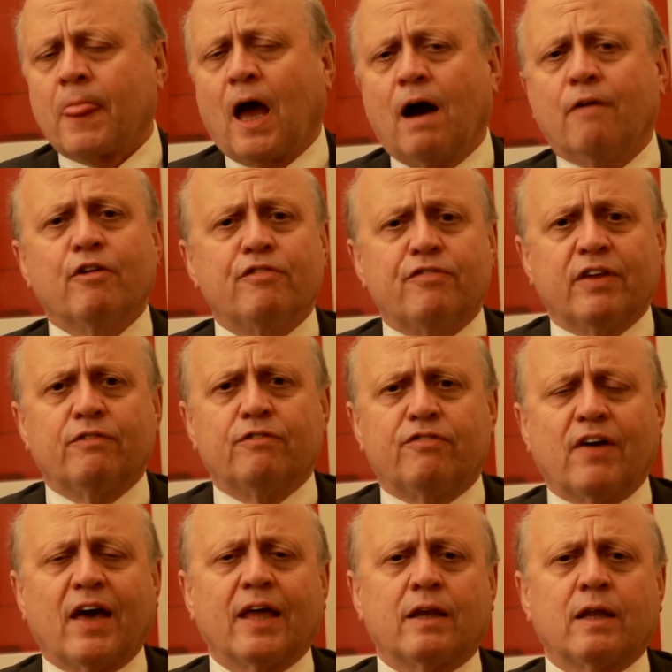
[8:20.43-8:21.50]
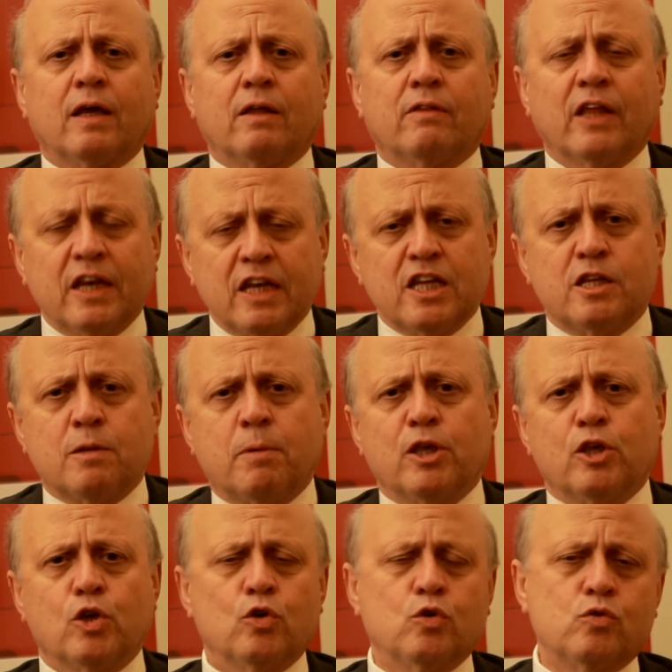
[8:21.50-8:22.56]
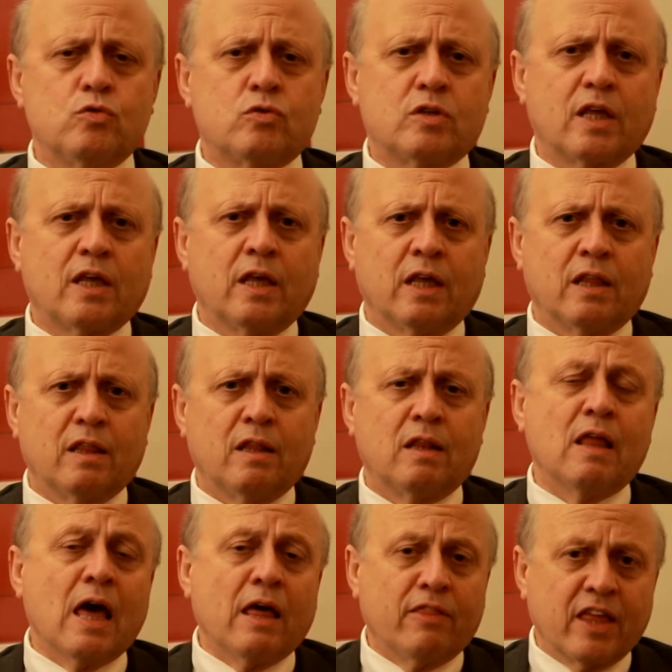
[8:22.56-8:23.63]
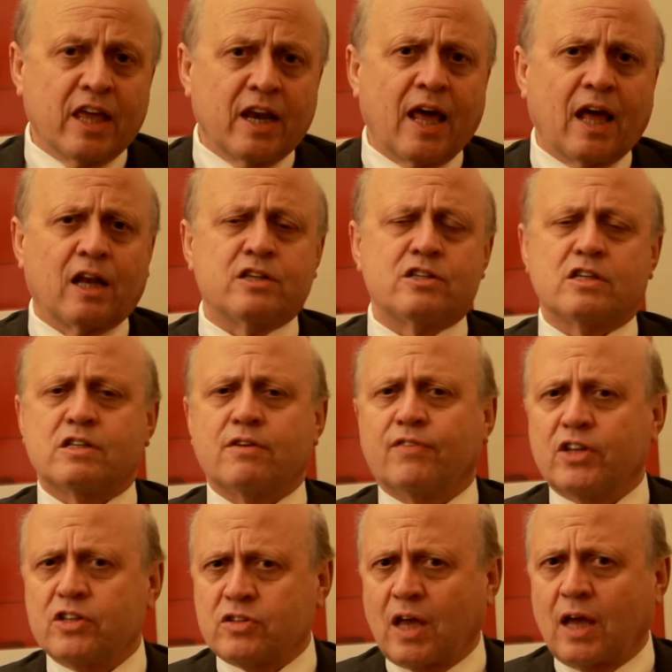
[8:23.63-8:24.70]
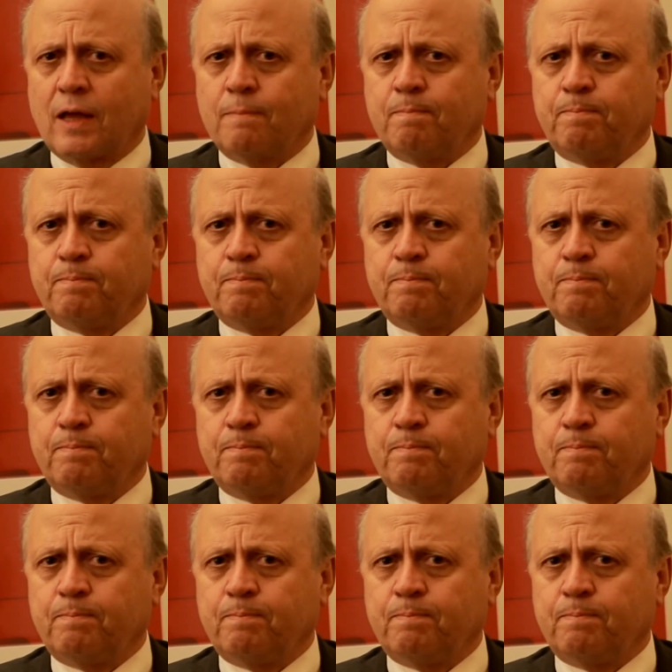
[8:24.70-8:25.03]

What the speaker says: of a FinFET that need to be used in the analysis of a design.